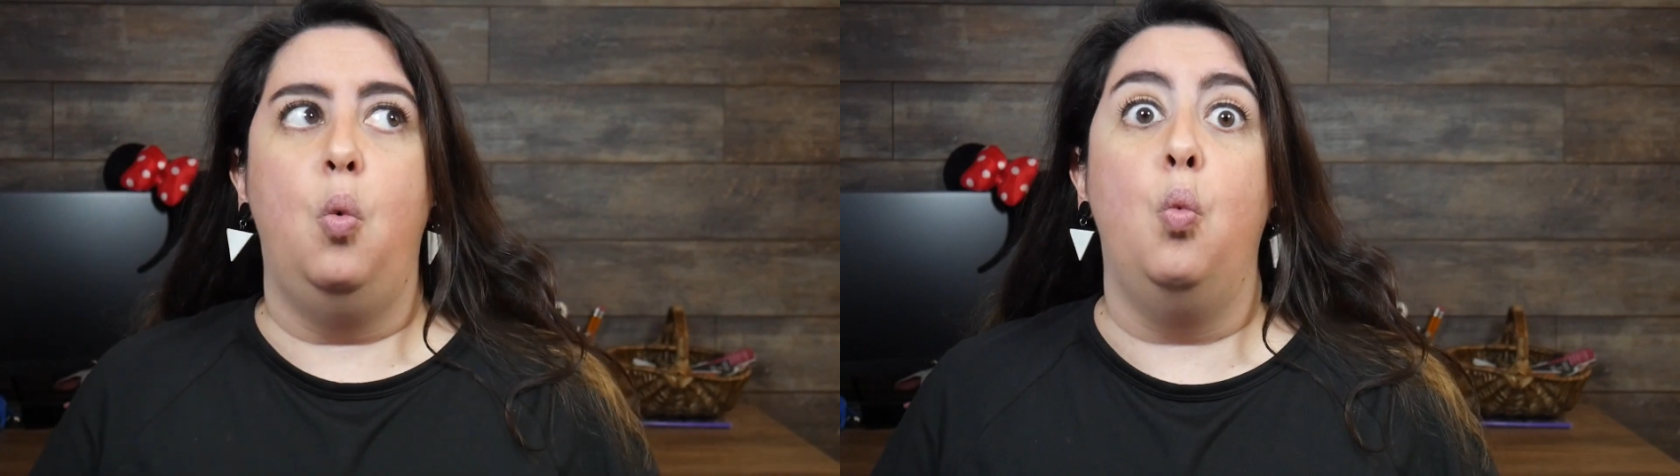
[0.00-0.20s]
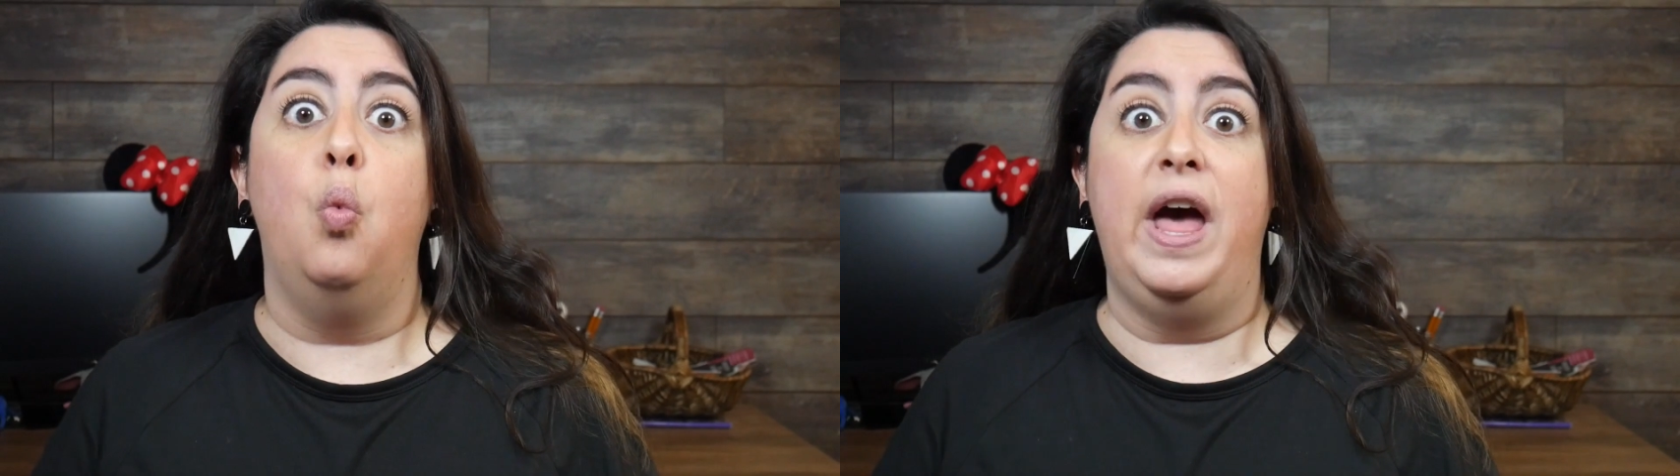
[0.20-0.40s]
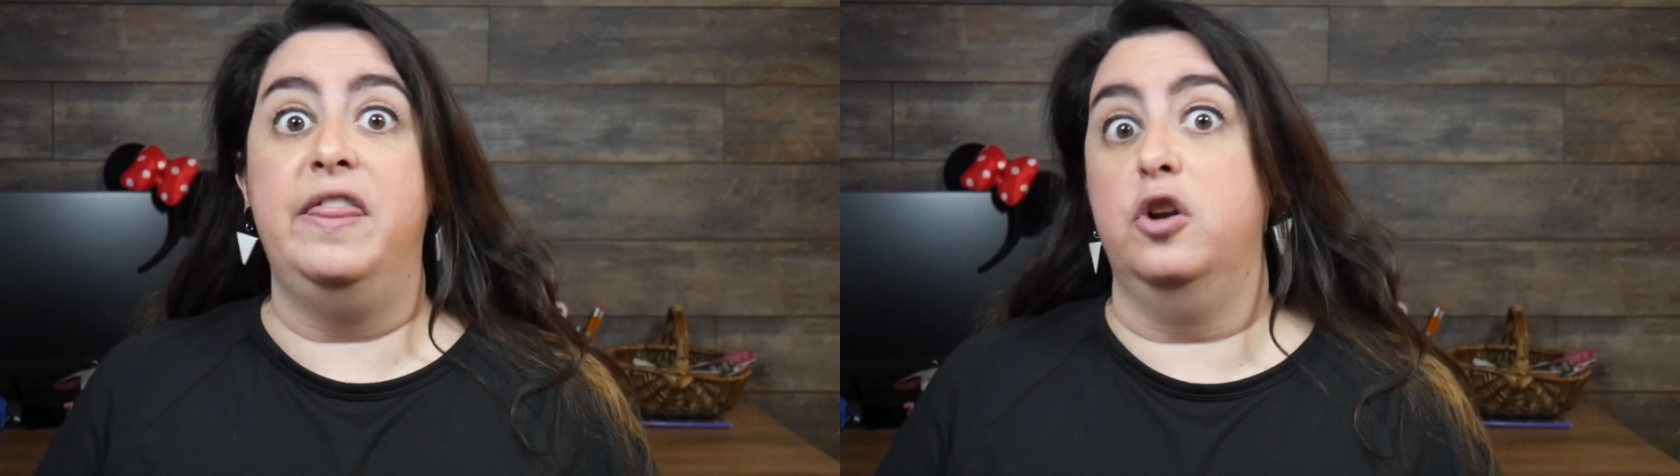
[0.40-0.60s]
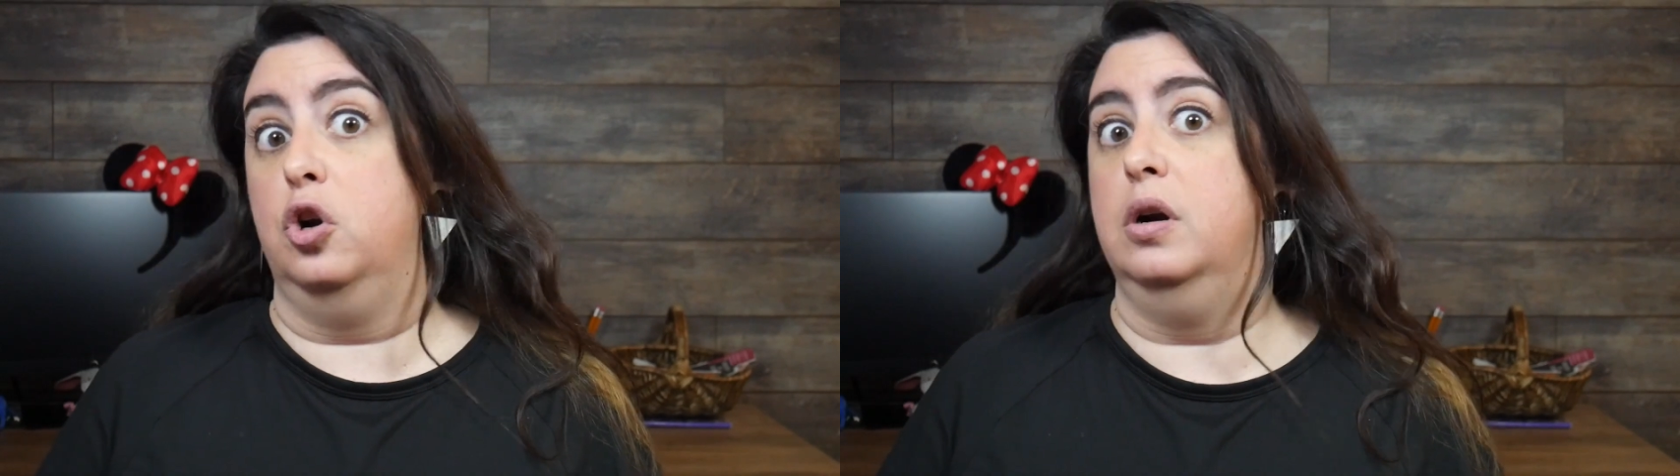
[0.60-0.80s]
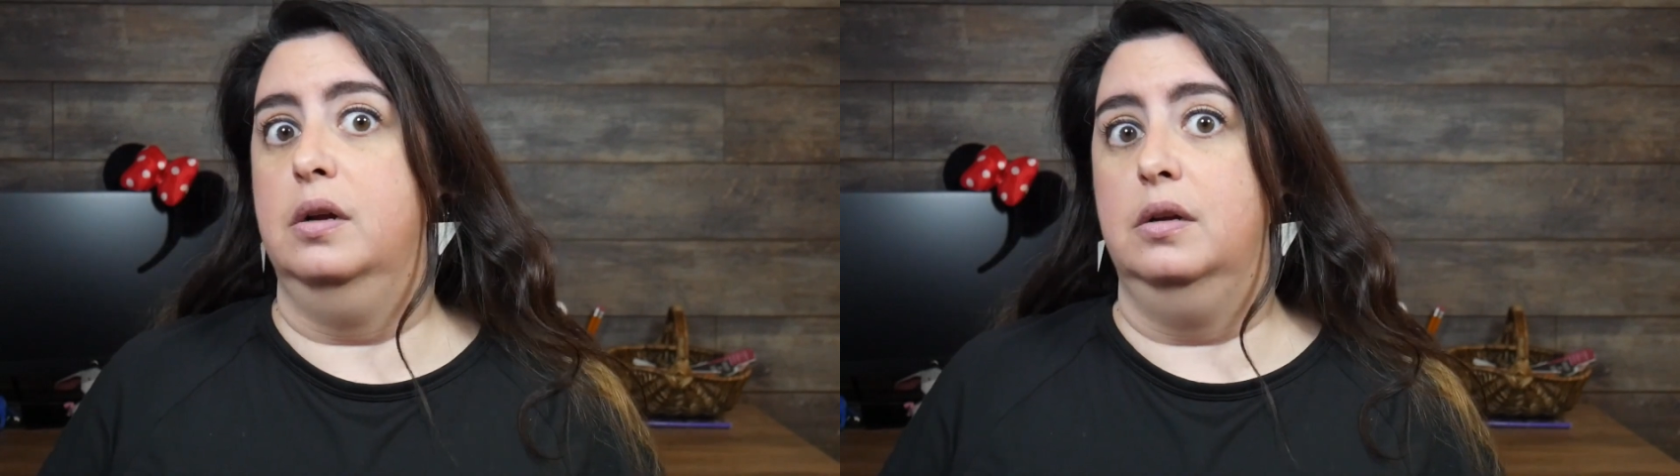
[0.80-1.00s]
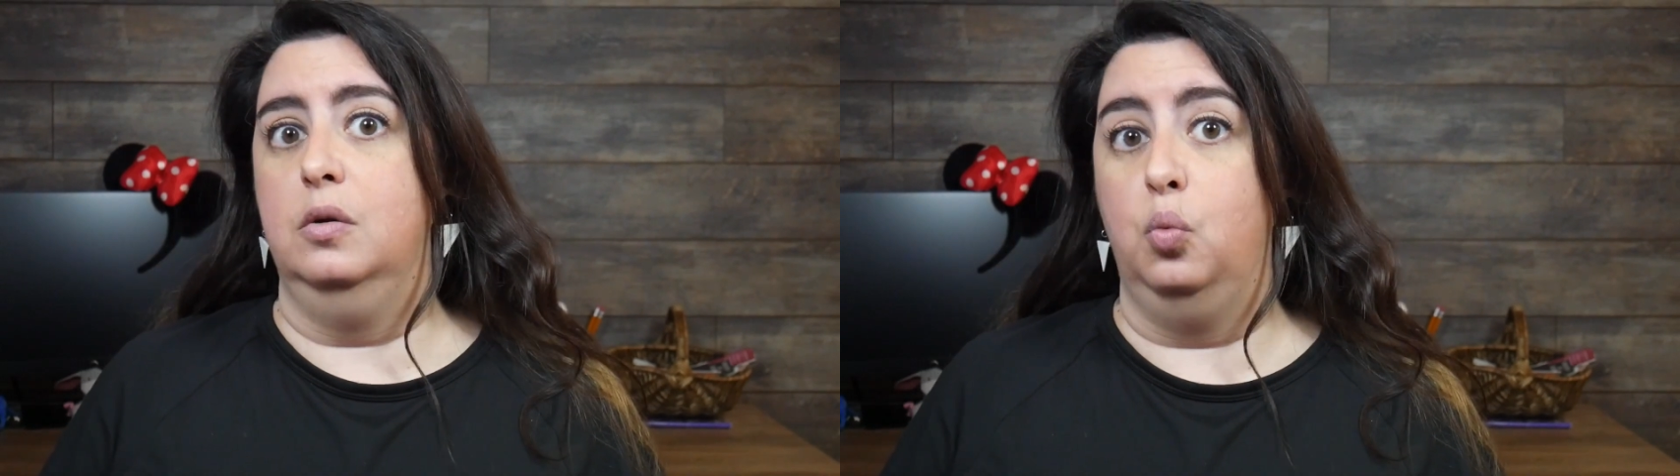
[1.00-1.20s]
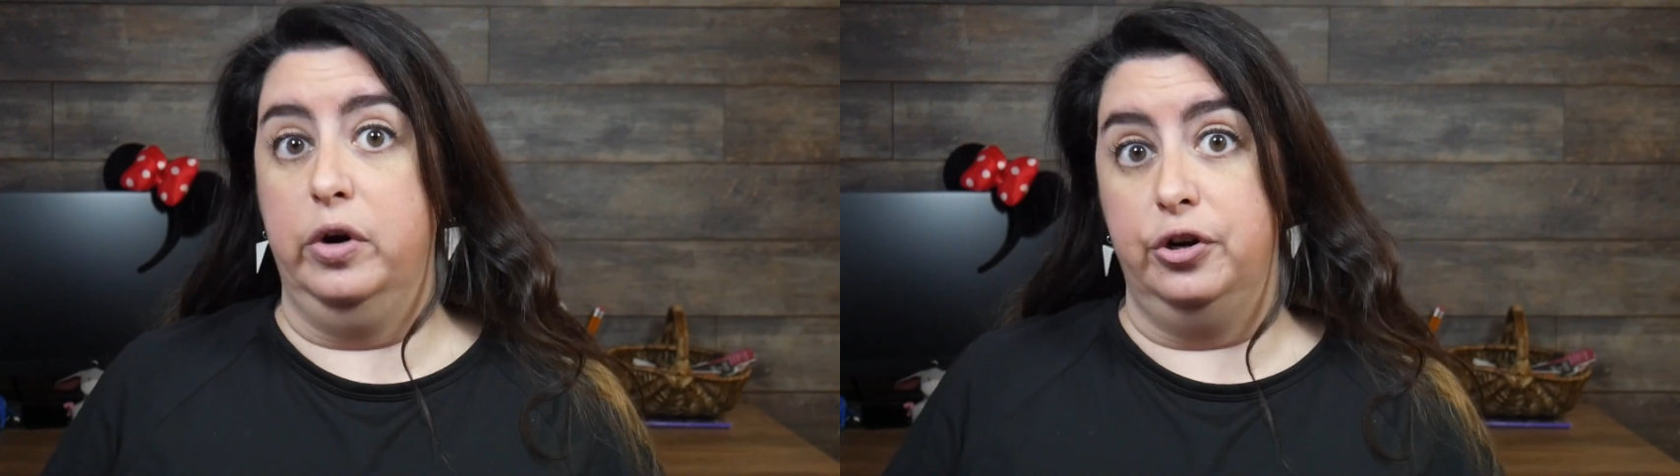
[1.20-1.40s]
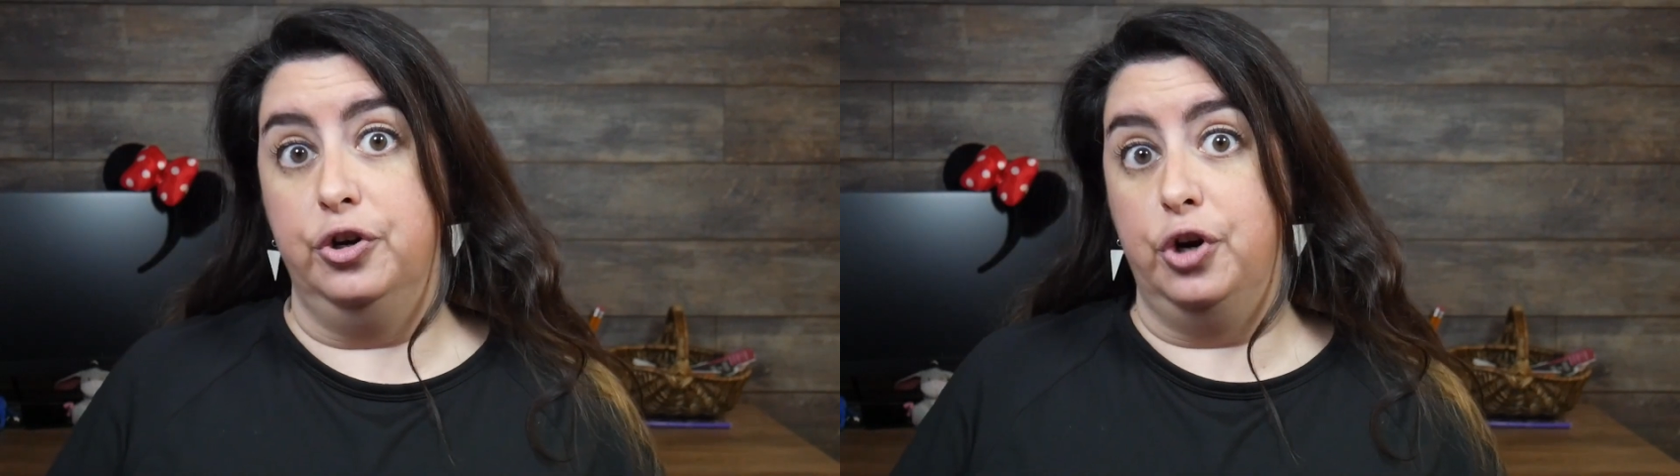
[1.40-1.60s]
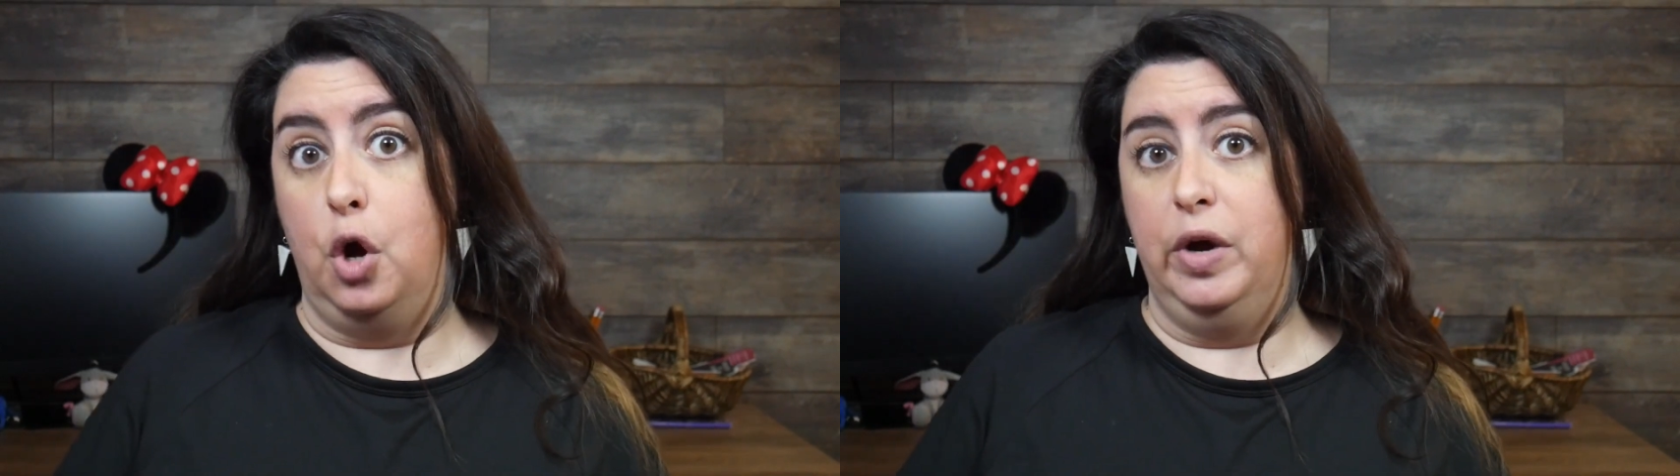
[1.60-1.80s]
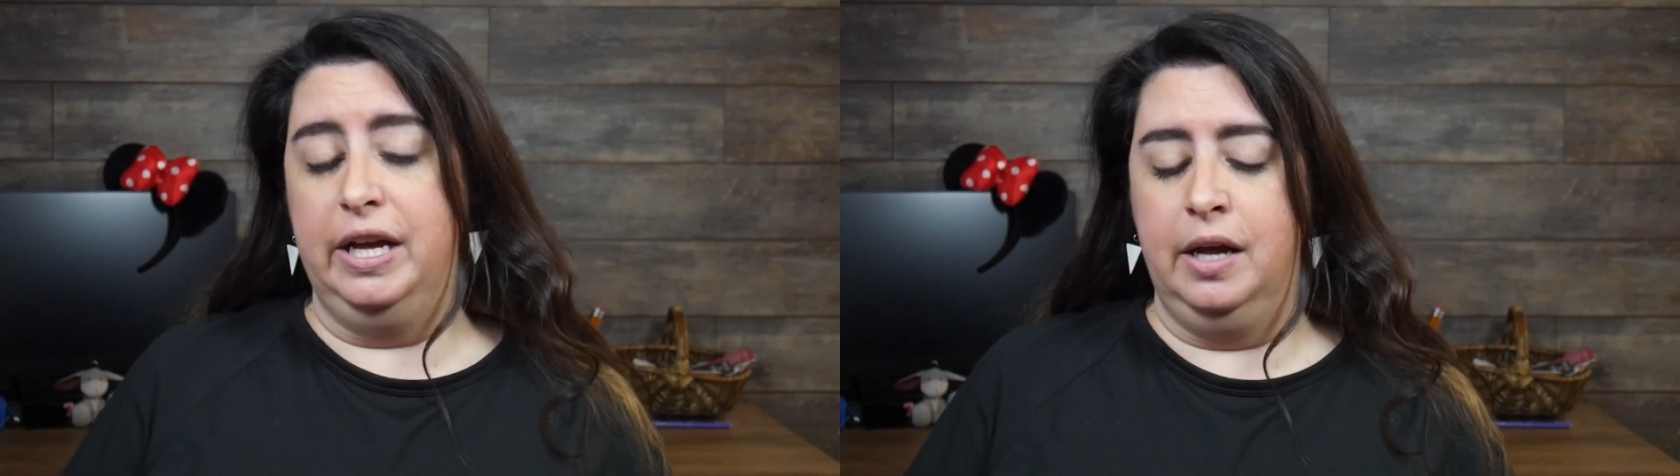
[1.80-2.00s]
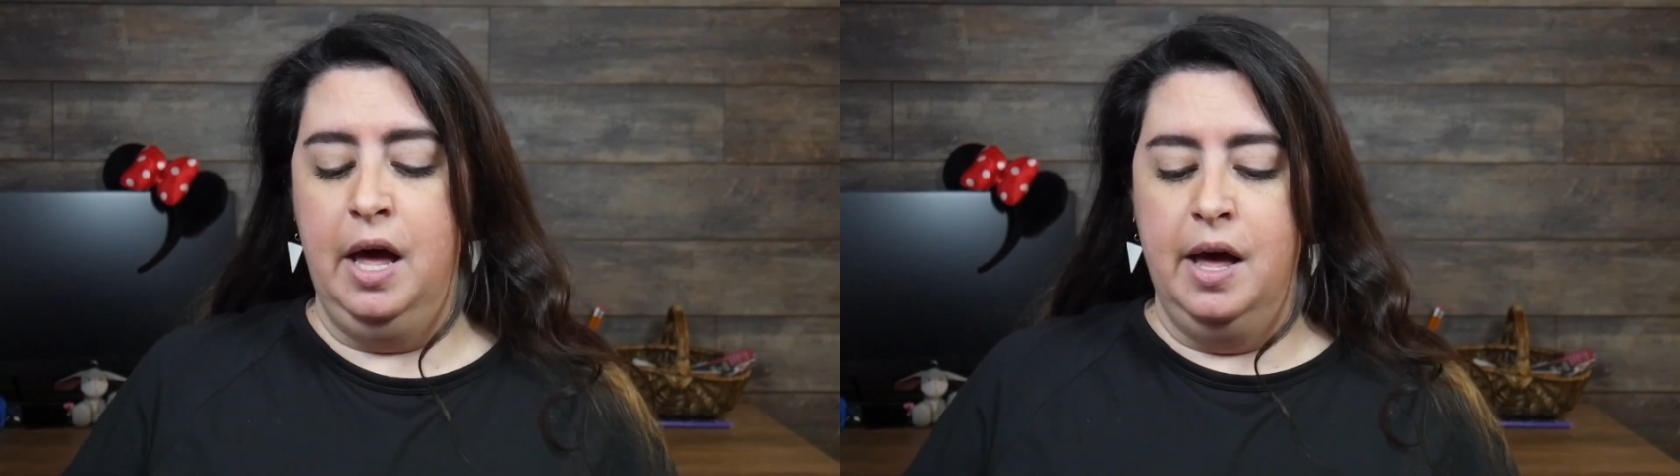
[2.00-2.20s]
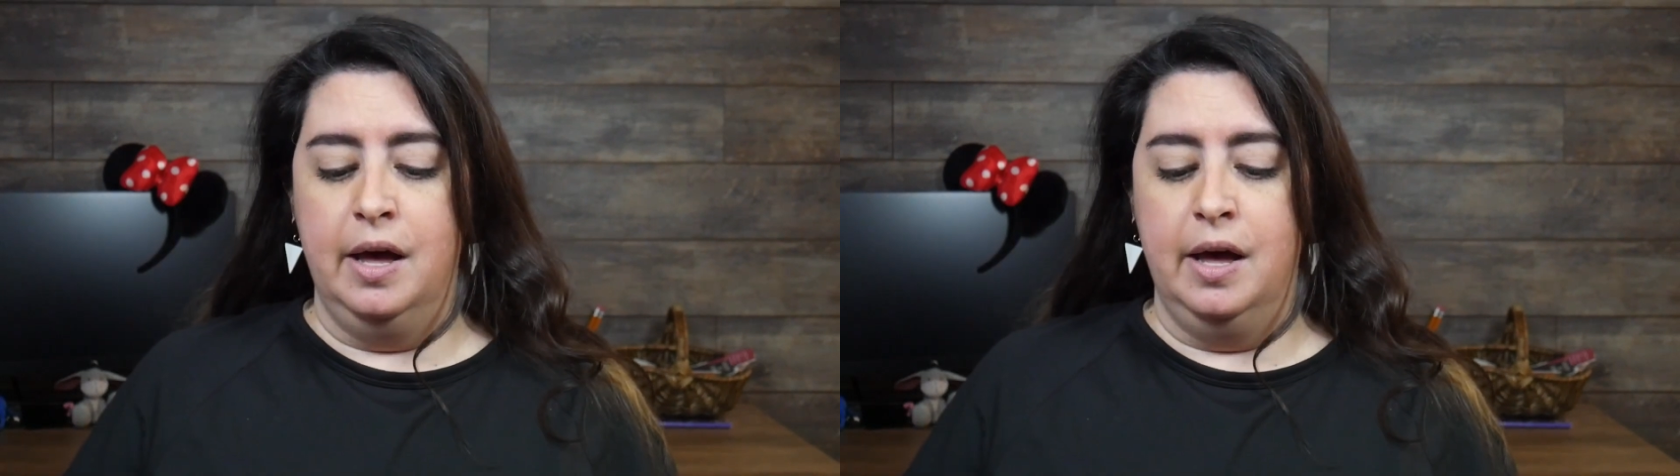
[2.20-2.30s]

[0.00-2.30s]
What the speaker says: weather, where you're going,